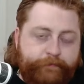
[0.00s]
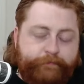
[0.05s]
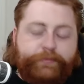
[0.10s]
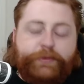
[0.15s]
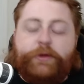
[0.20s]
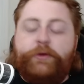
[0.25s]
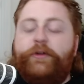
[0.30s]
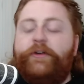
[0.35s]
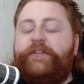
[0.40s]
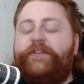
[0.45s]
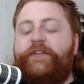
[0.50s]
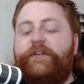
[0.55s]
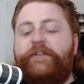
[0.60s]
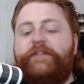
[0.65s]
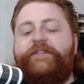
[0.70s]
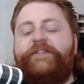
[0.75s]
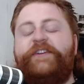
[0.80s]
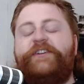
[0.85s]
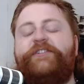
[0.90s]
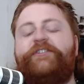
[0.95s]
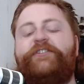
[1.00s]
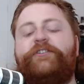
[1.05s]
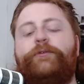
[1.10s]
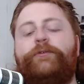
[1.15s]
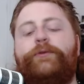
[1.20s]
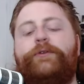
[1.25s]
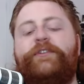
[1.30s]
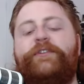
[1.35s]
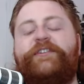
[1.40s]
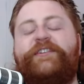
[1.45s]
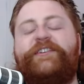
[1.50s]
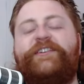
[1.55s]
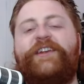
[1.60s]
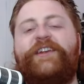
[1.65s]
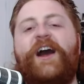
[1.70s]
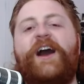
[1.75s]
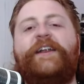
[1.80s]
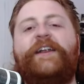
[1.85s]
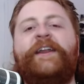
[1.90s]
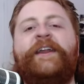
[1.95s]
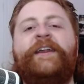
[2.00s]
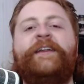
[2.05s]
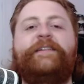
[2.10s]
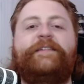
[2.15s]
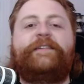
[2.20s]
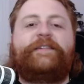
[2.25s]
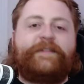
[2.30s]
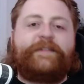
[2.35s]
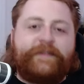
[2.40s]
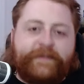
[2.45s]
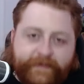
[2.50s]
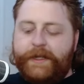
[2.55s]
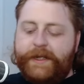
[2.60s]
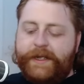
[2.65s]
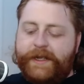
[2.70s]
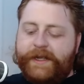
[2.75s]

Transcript: Beautiful visual sonnets.